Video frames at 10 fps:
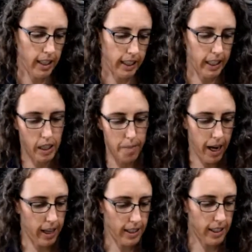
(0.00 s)
getting the
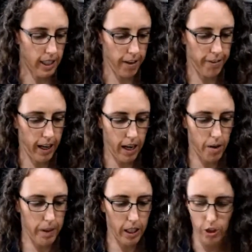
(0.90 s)
bad stuff out,
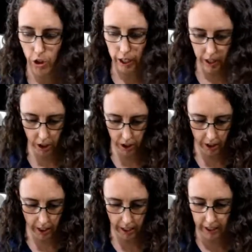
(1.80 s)
making sure I get the good
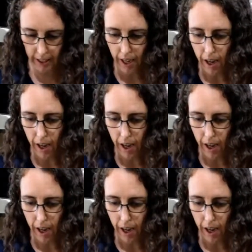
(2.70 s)
things.